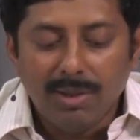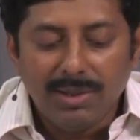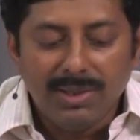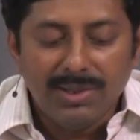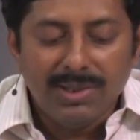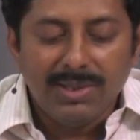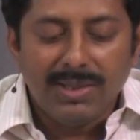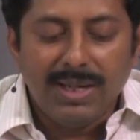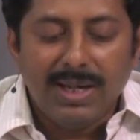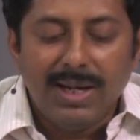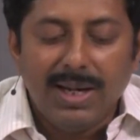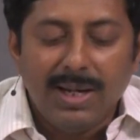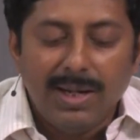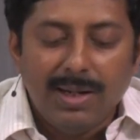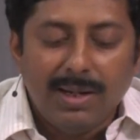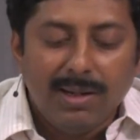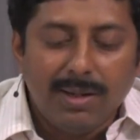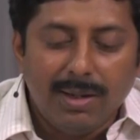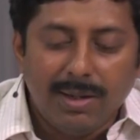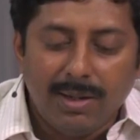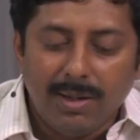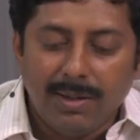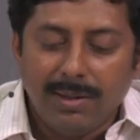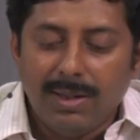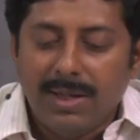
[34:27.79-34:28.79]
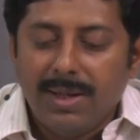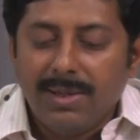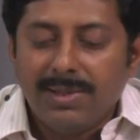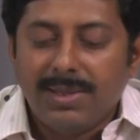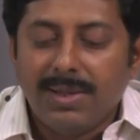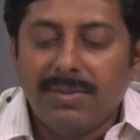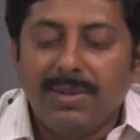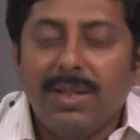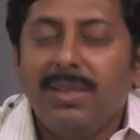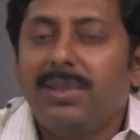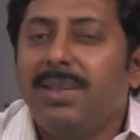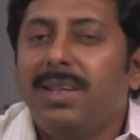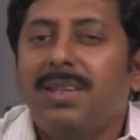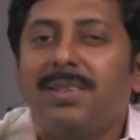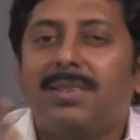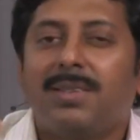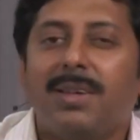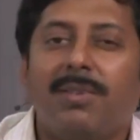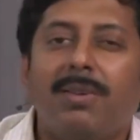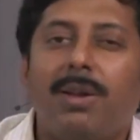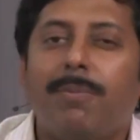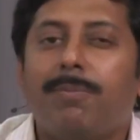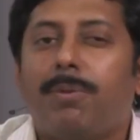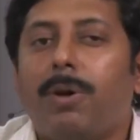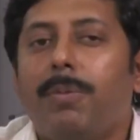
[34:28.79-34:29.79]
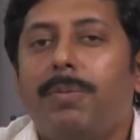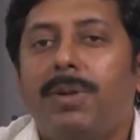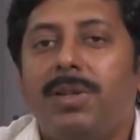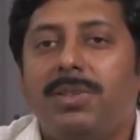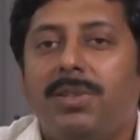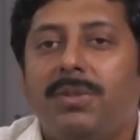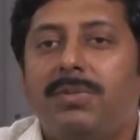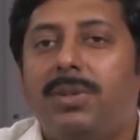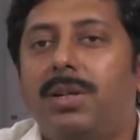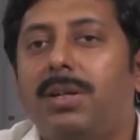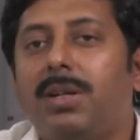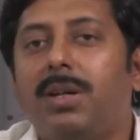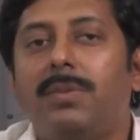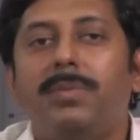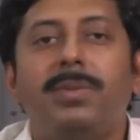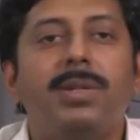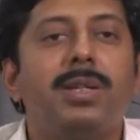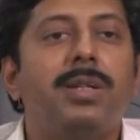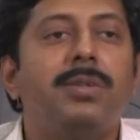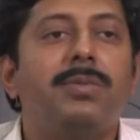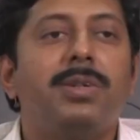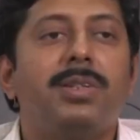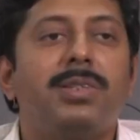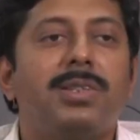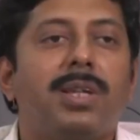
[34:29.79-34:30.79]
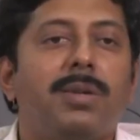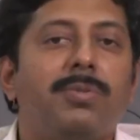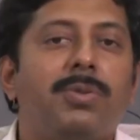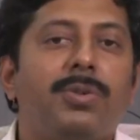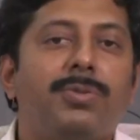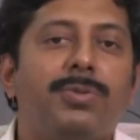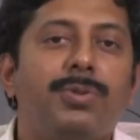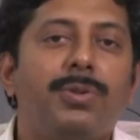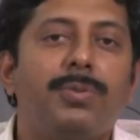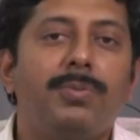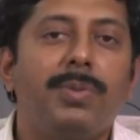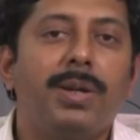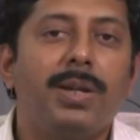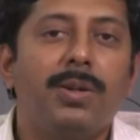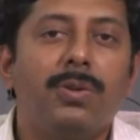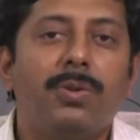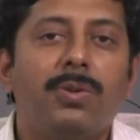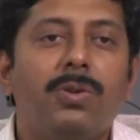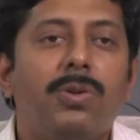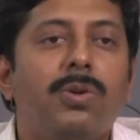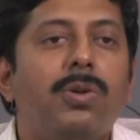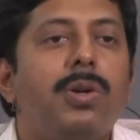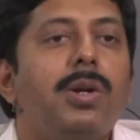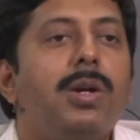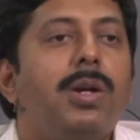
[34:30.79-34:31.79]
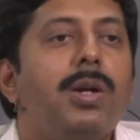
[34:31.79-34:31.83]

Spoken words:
This is again there are several properties of determinant which some of you may know,